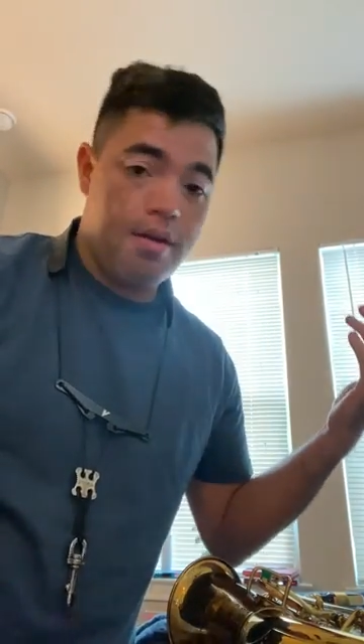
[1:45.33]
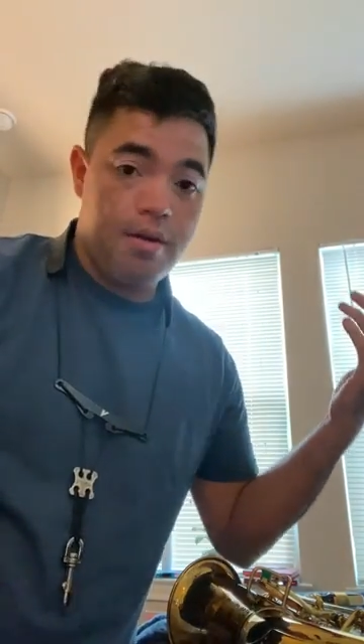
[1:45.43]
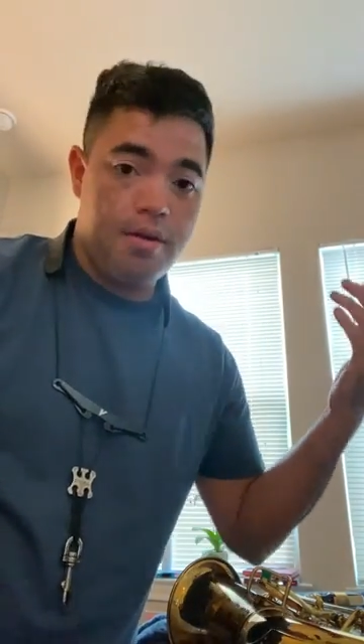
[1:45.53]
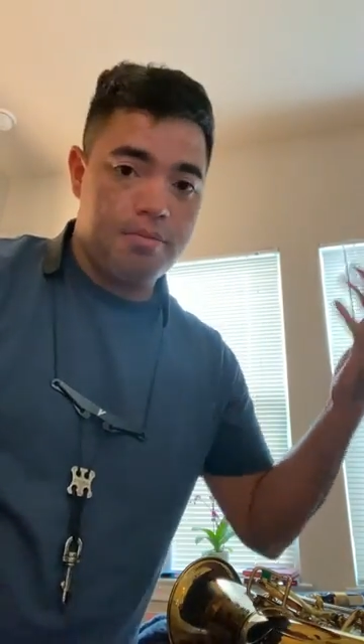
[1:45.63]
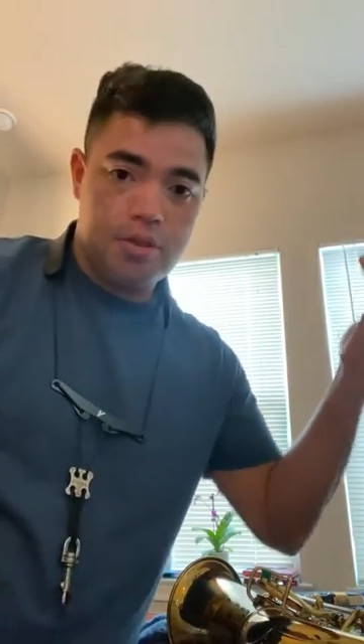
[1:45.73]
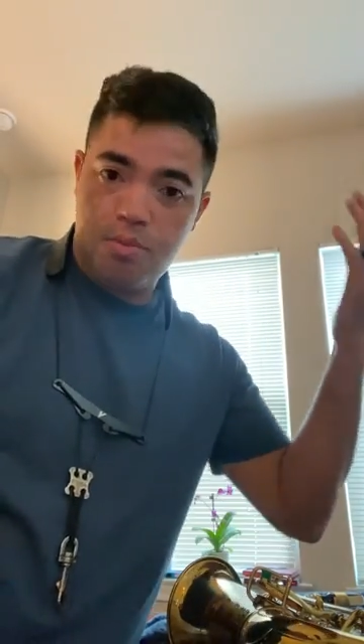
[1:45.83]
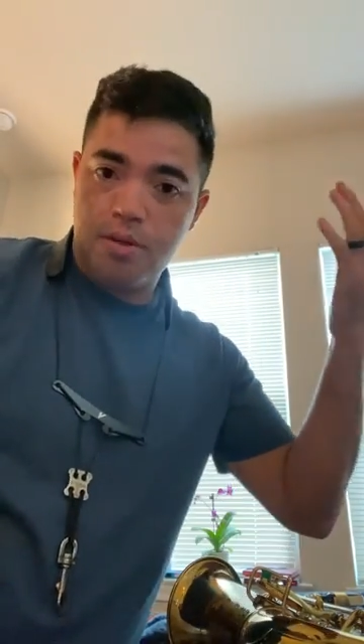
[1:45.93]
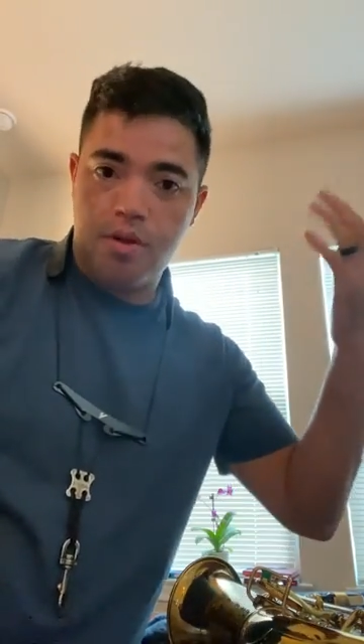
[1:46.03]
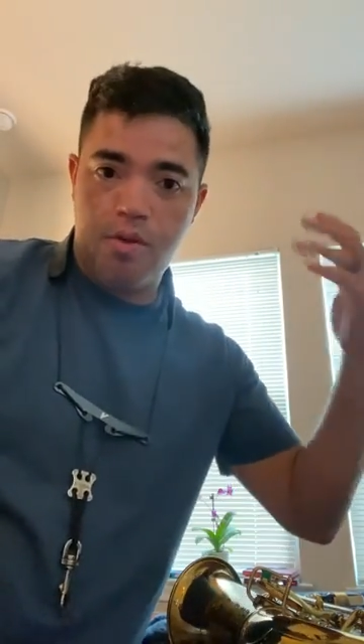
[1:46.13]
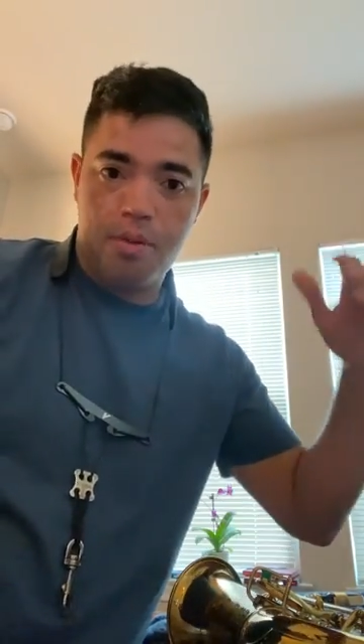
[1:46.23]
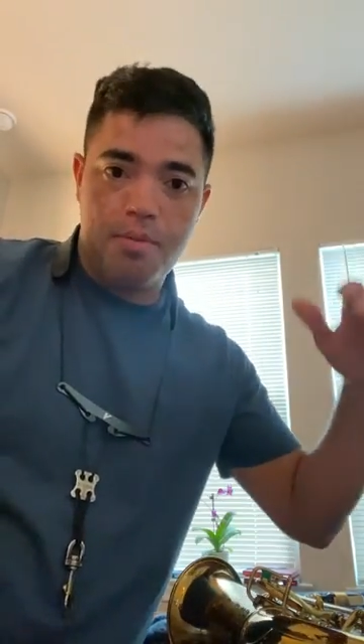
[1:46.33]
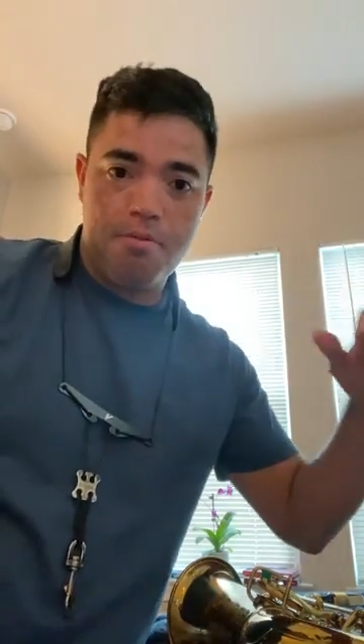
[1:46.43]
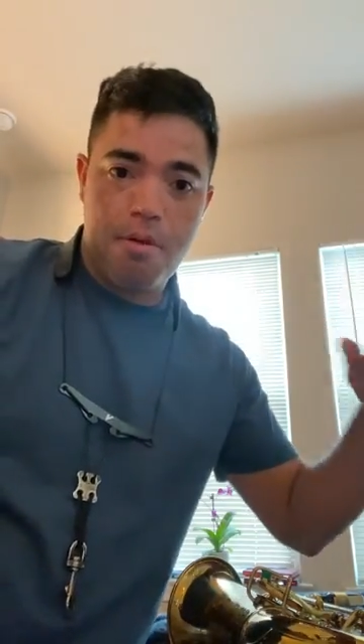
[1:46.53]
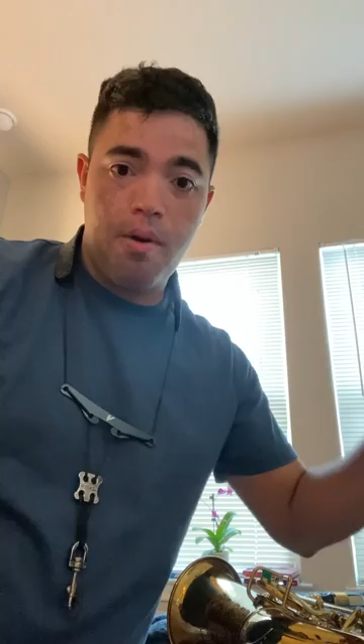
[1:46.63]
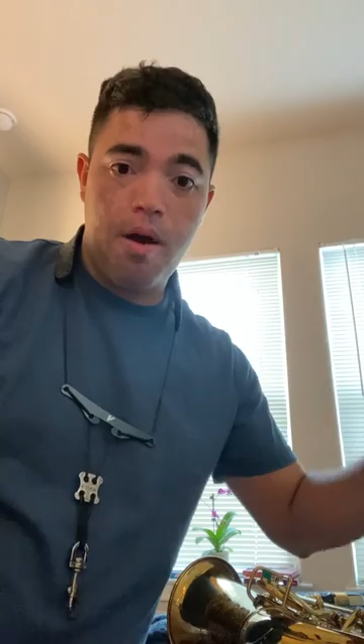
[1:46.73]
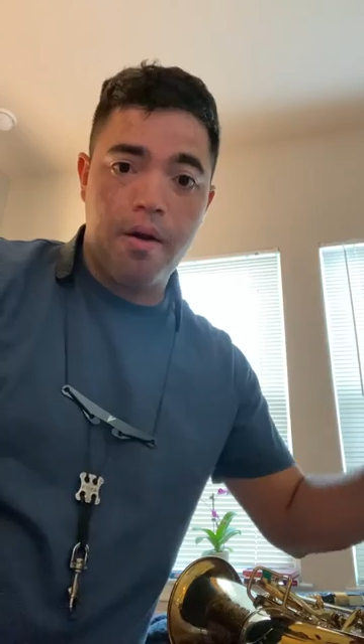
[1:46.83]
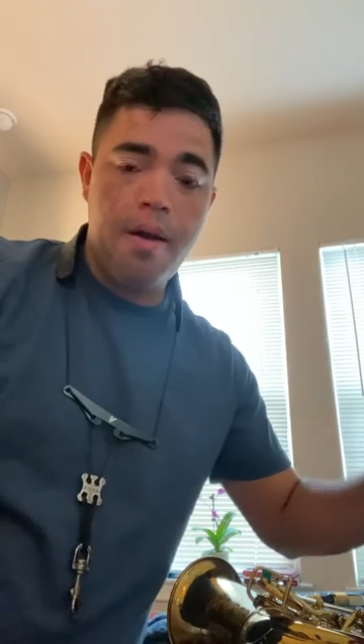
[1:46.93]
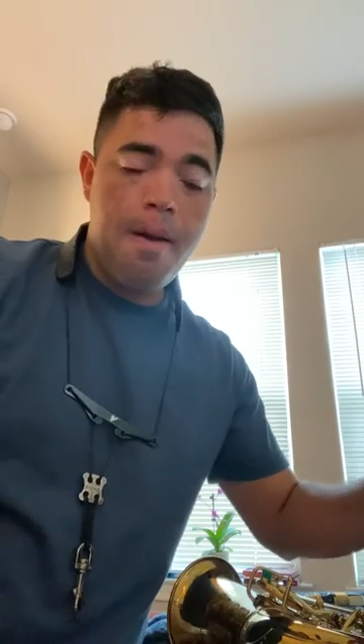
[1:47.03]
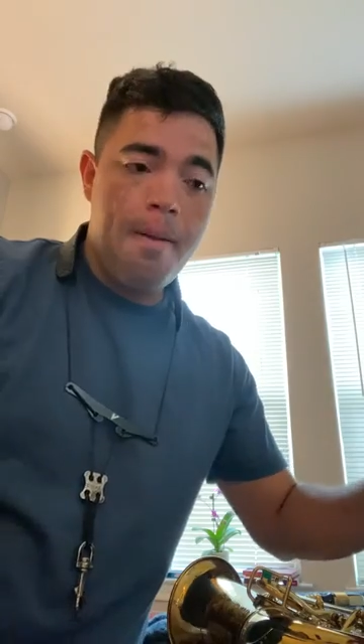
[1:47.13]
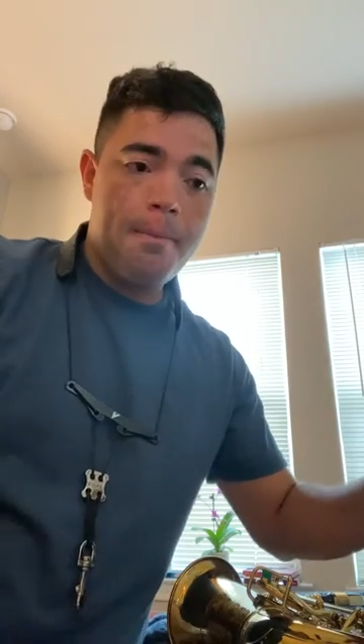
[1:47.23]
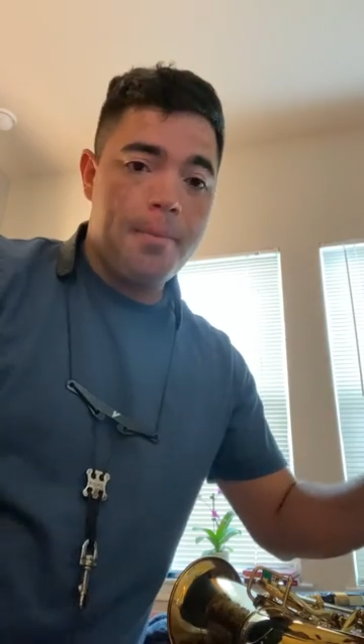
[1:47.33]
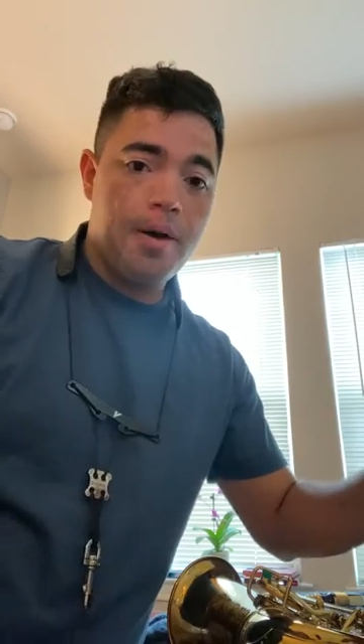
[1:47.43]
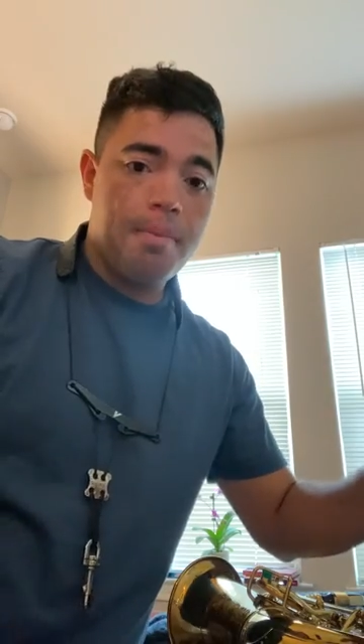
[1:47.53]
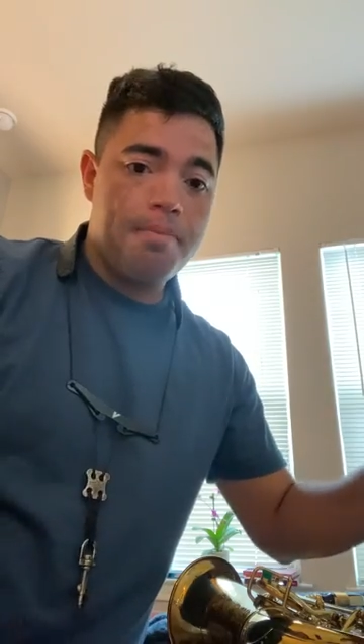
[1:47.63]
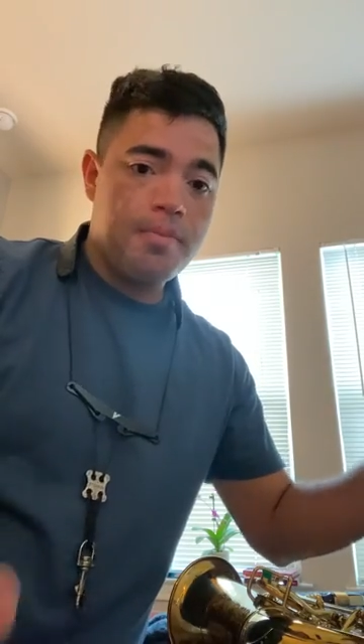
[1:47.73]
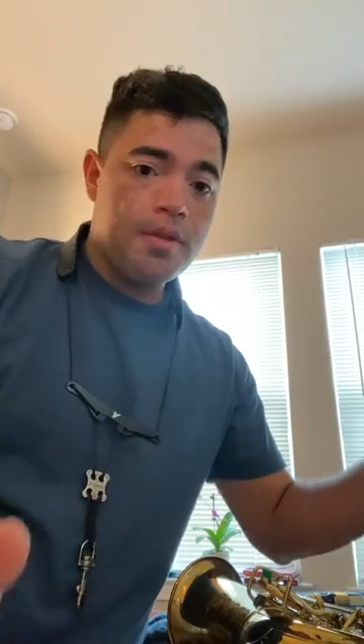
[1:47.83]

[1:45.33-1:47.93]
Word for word: Uh, someone correct me if I'm wrong, but